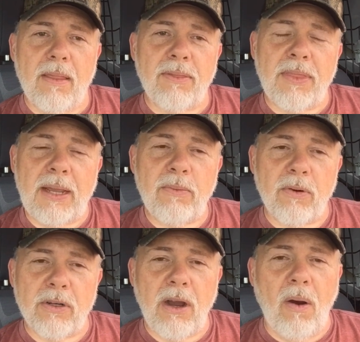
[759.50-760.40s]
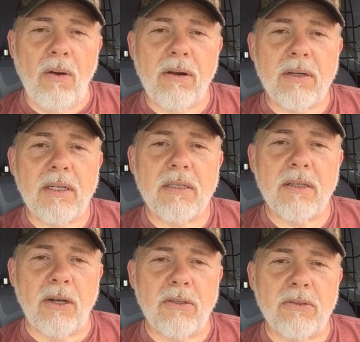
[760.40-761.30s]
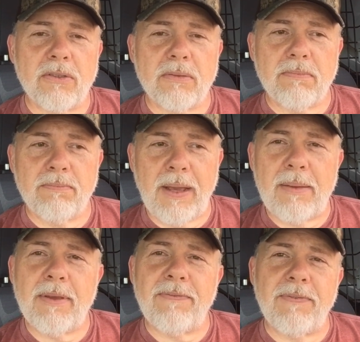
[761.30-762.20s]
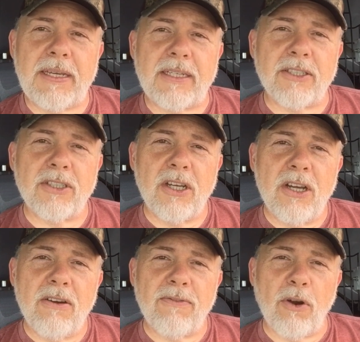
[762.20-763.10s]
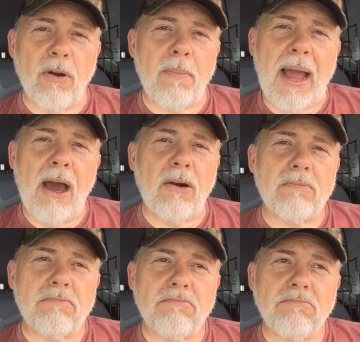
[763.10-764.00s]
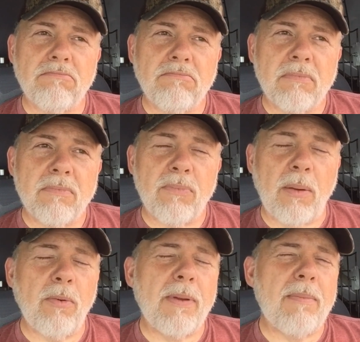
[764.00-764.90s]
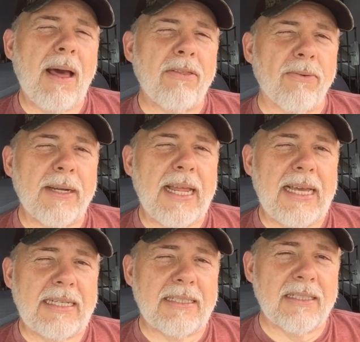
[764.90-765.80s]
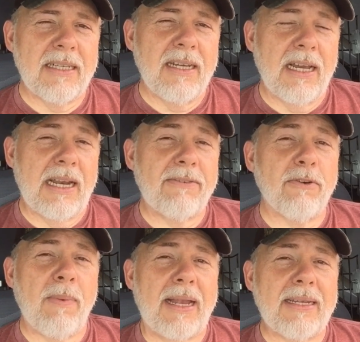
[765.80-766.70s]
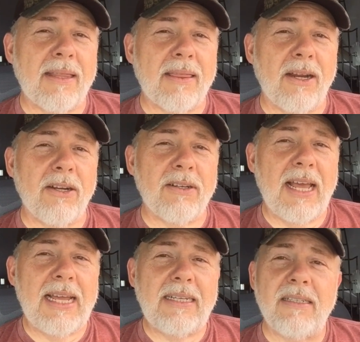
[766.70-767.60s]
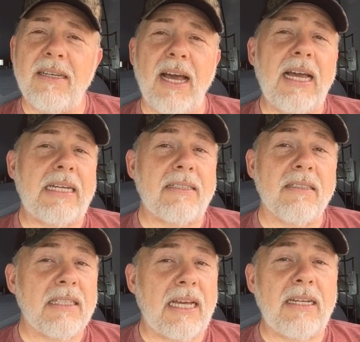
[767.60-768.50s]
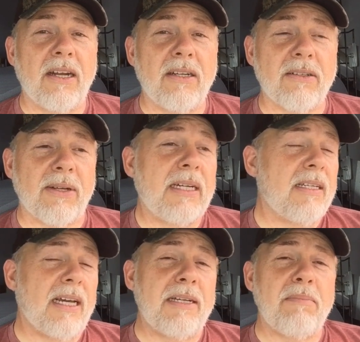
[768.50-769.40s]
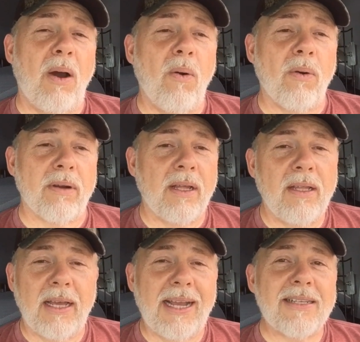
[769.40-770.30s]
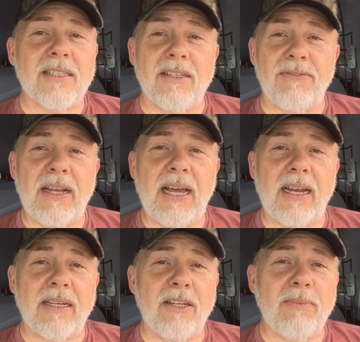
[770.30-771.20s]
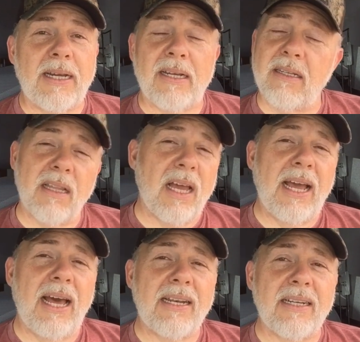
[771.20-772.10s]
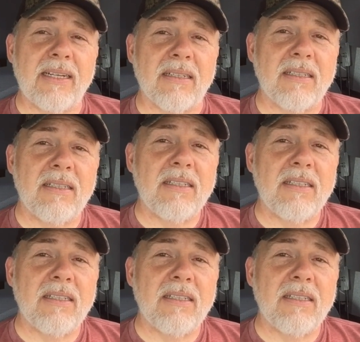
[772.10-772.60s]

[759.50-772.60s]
they will guard those baby fish for about, probably about three days. And after about that third day, hey, they hungry, they bored. They got stuff they got to do, man. They out of here.